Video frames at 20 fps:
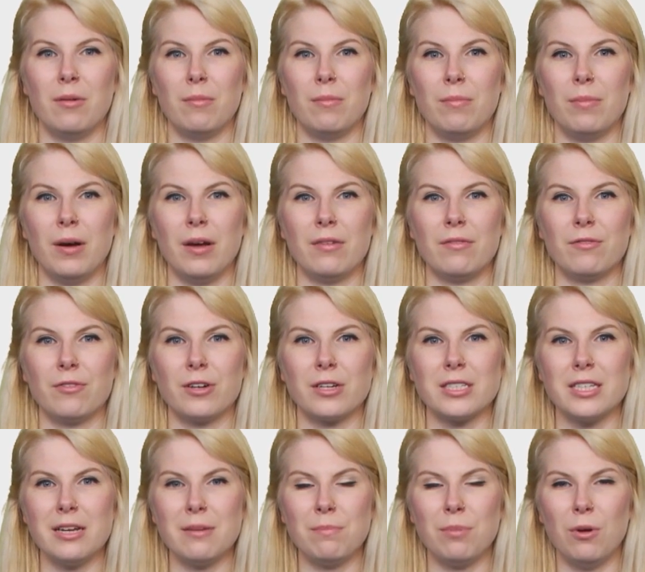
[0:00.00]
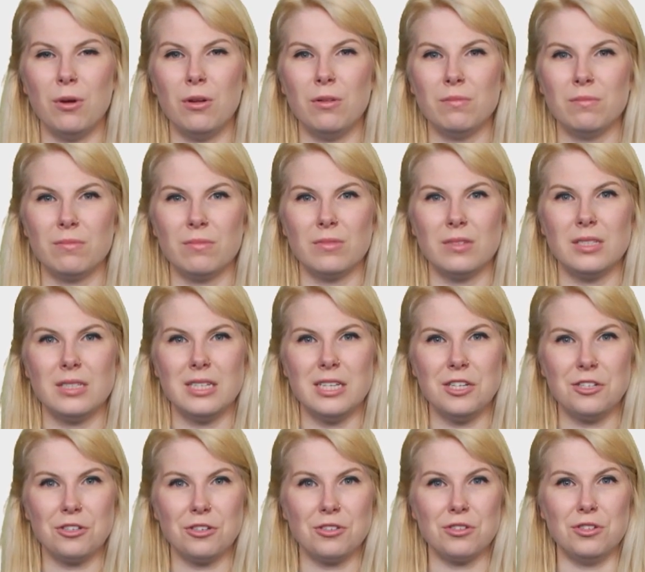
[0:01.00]
But for example,
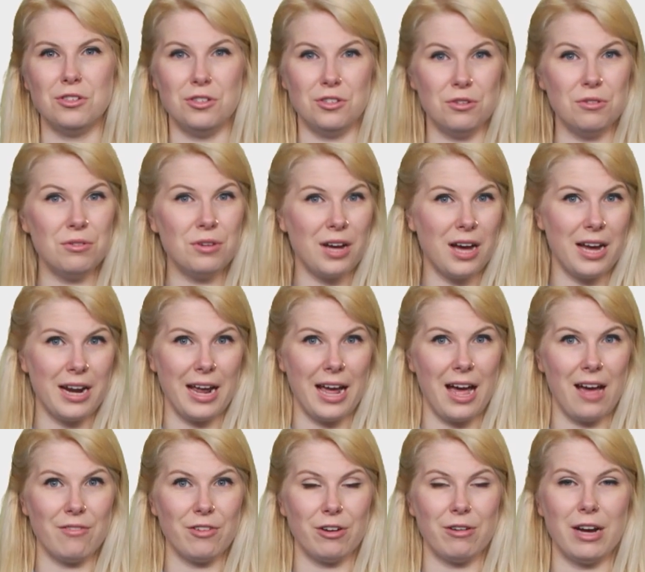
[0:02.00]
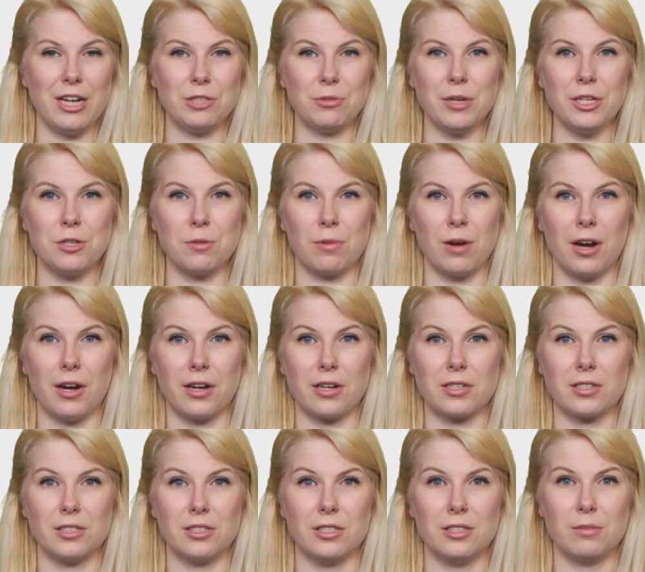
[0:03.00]
teachers do not have a graduation
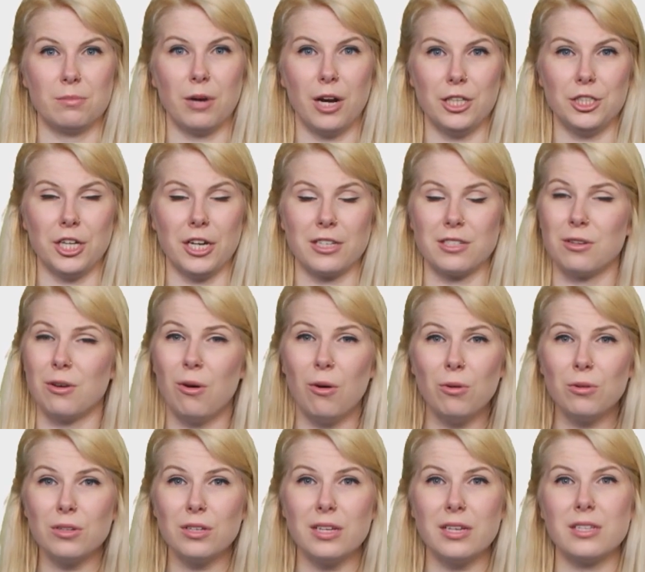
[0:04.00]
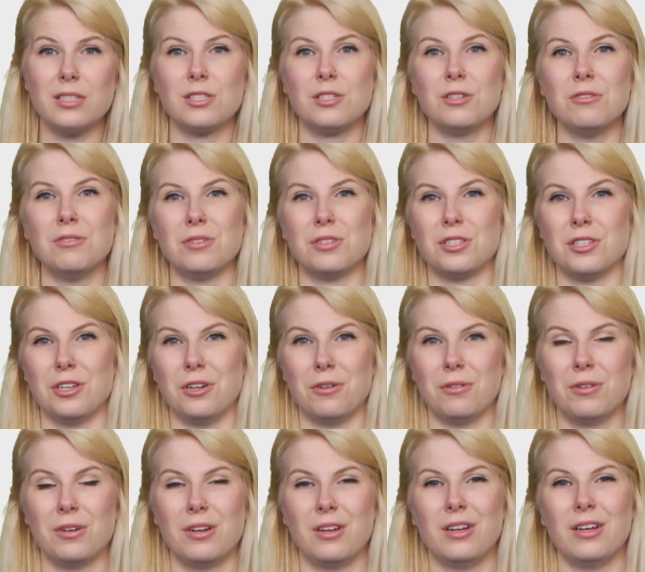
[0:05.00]
project. Only students do.
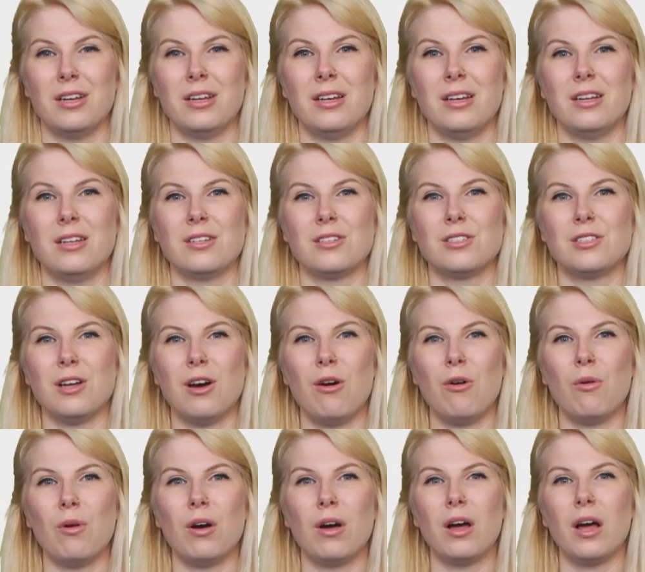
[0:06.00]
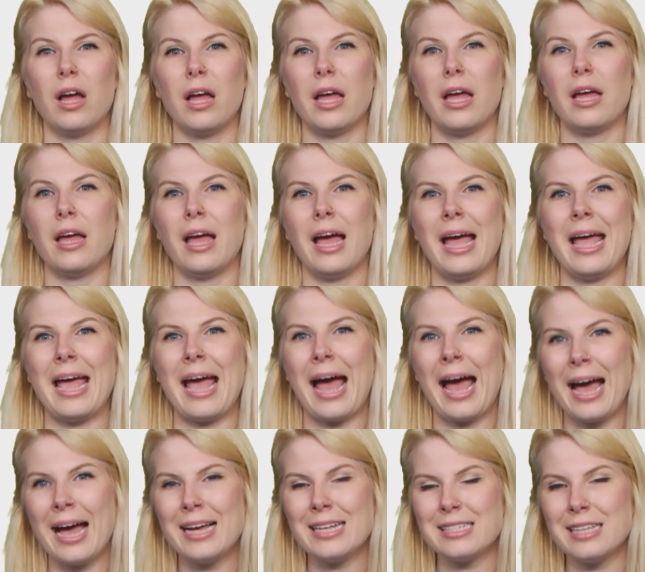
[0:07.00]
So a
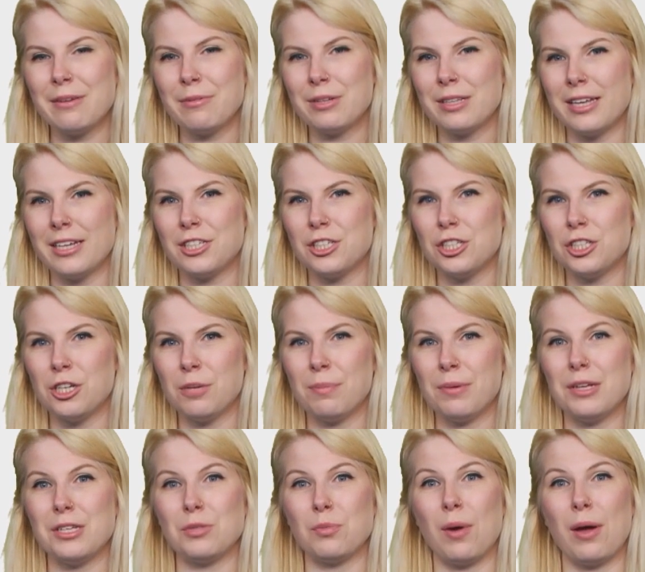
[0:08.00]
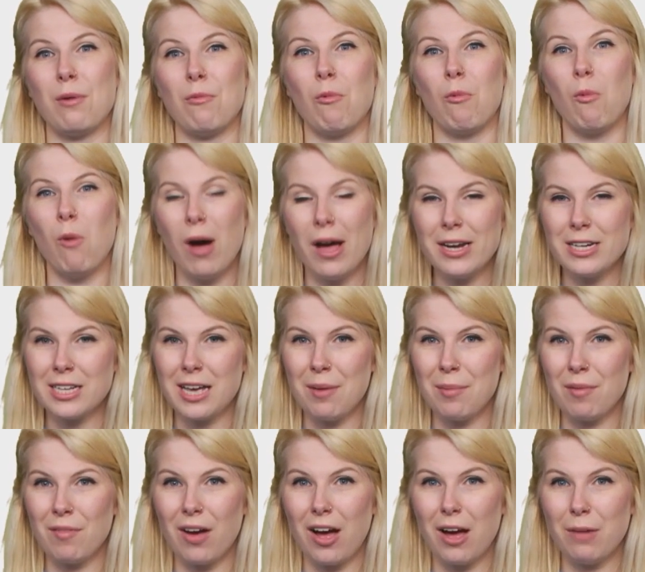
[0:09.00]
has-a relationship is when one type
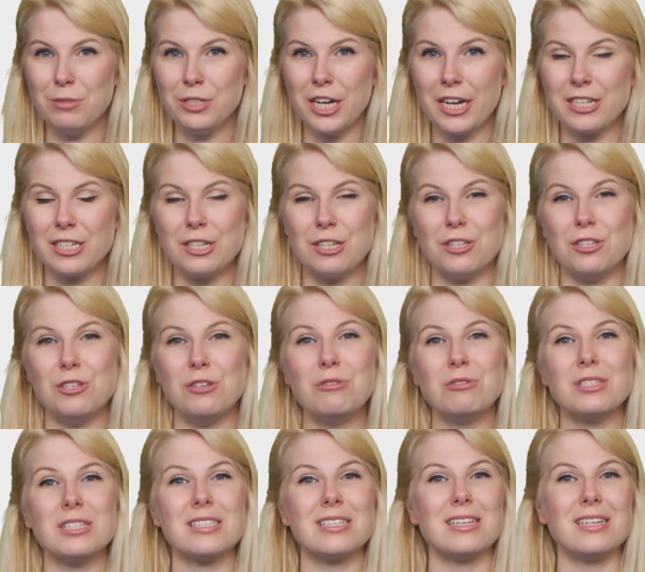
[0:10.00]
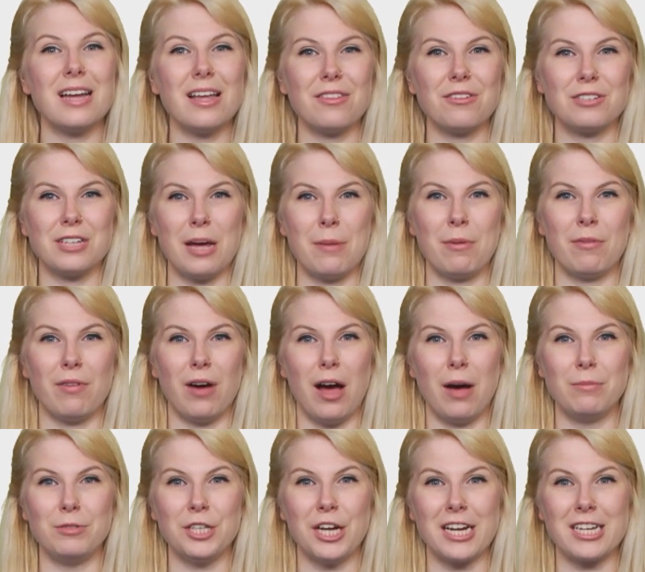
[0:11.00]
of object uses another type of
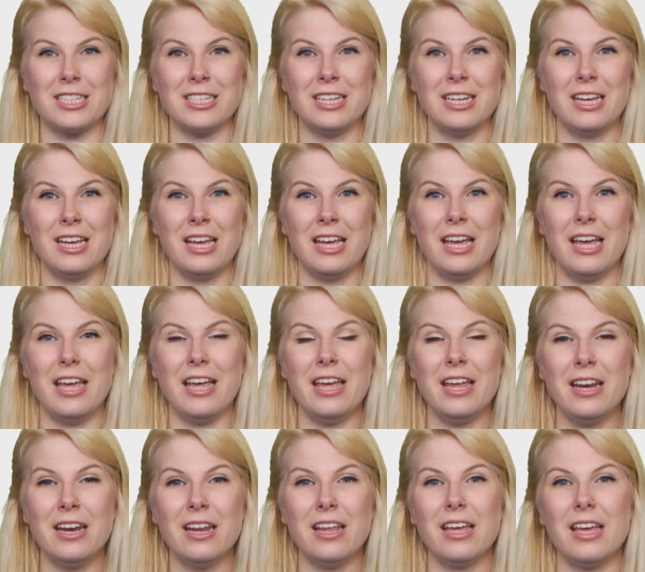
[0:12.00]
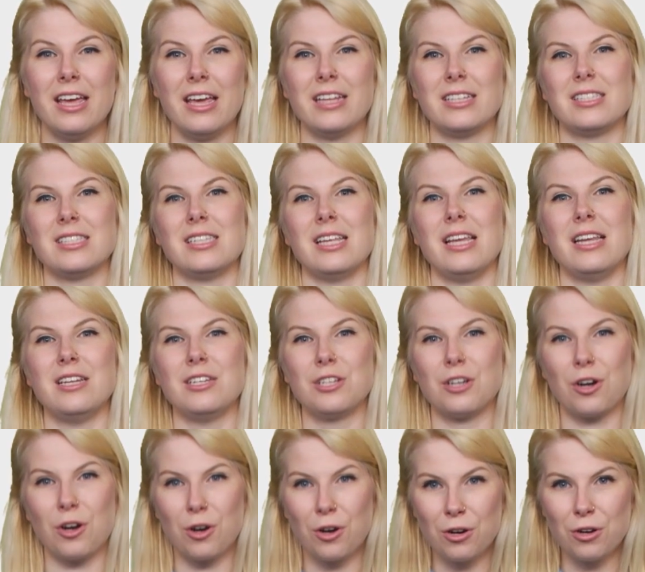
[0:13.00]
object in its
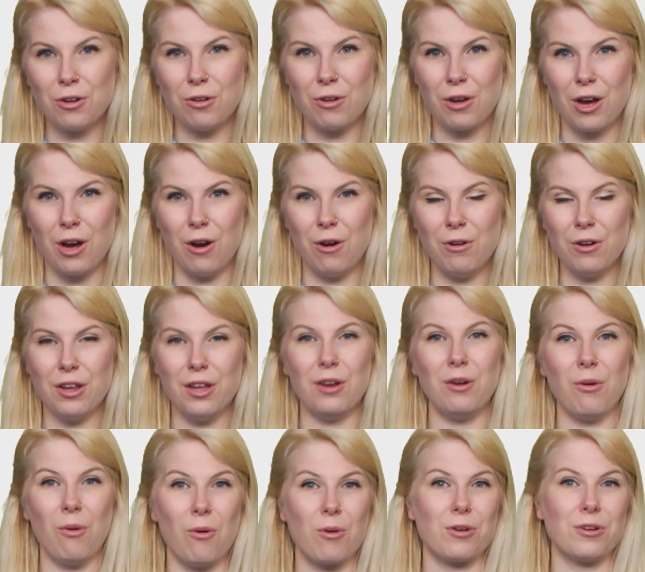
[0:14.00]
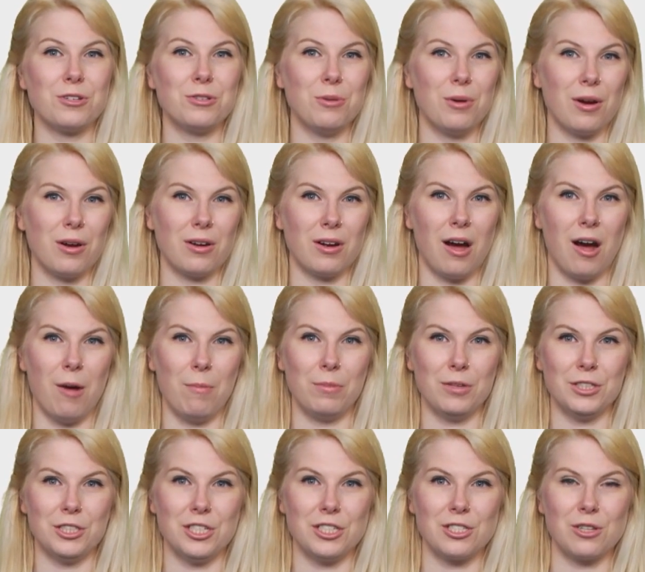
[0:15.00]
internal code in order to
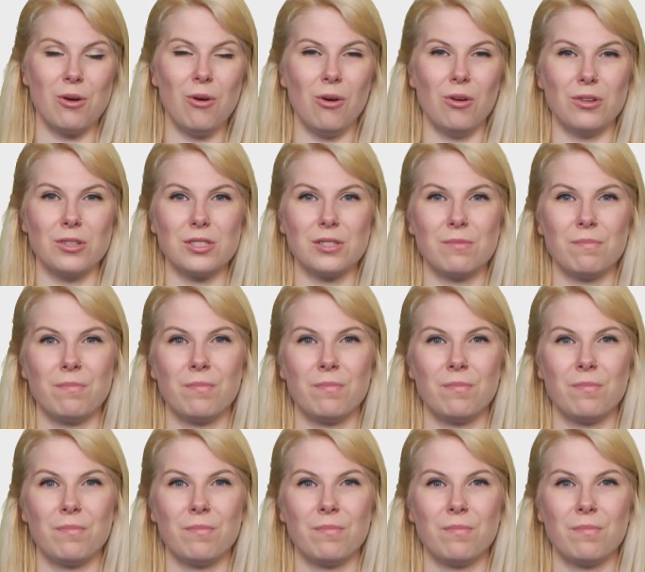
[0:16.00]
accomplish its goals.